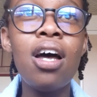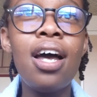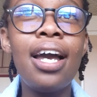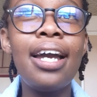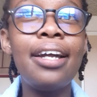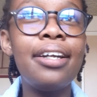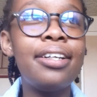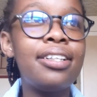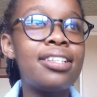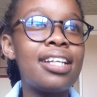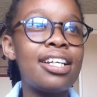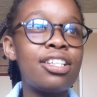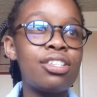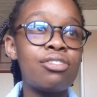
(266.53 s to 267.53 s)
It
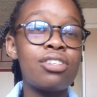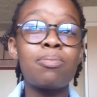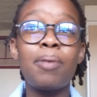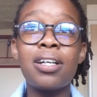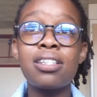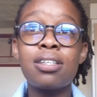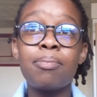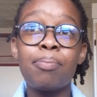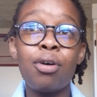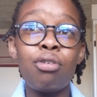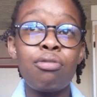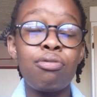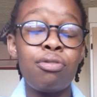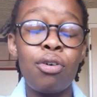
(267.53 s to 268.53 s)
is
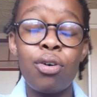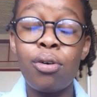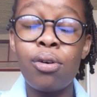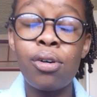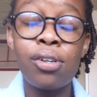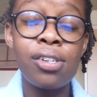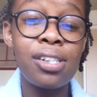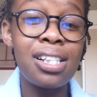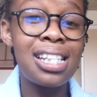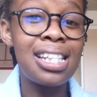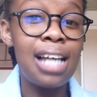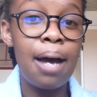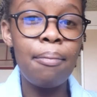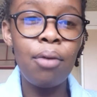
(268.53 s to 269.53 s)
responsible for
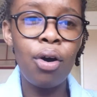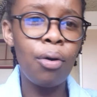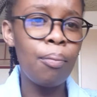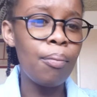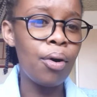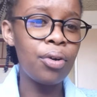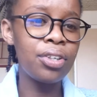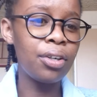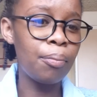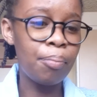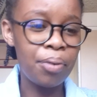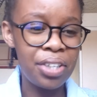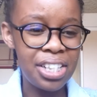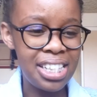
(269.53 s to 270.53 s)
some hormonal
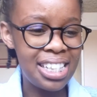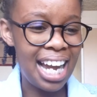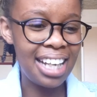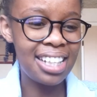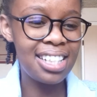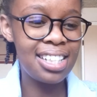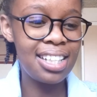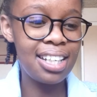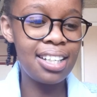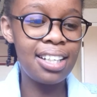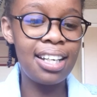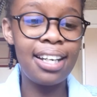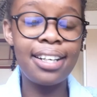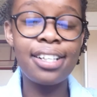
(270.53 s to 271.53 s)

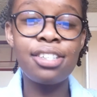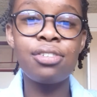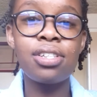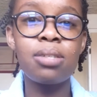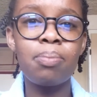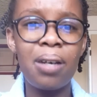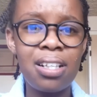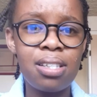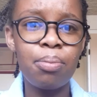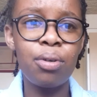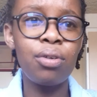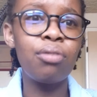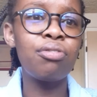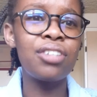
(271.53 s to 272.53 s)
production. It is
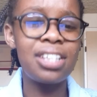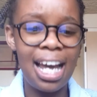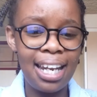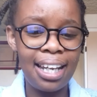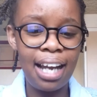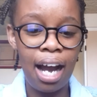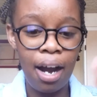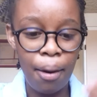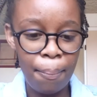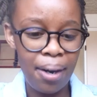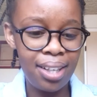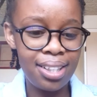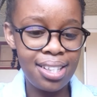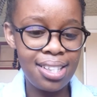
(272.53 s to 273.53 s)
responsible for telling our
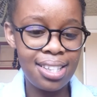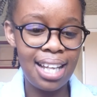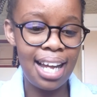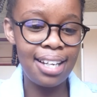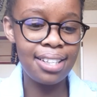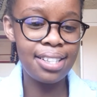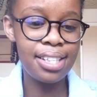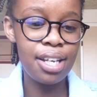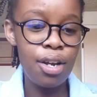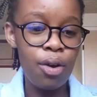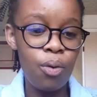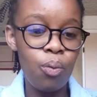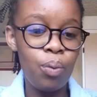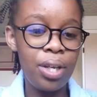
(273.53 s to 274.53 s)
bodies that
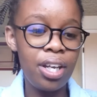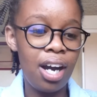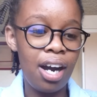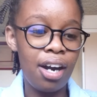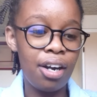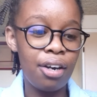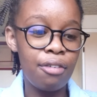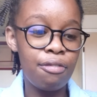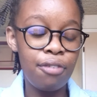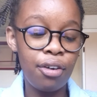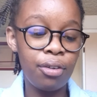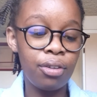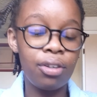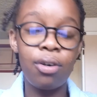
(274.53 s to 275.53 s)
we are
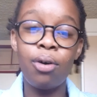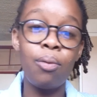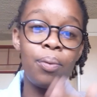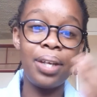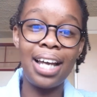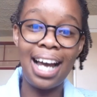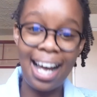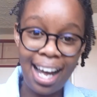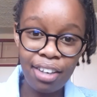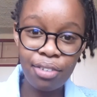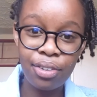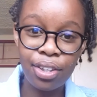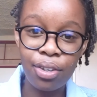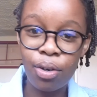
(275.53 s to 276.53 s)
full, or we are
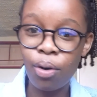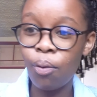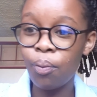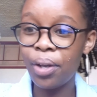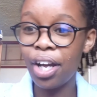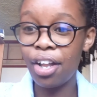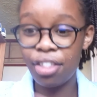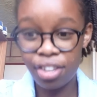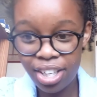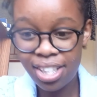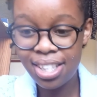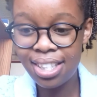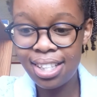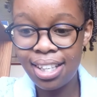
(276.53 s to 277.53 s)
hungry, or we are
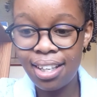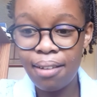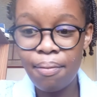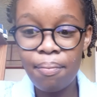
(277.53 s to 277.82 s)
thirsty.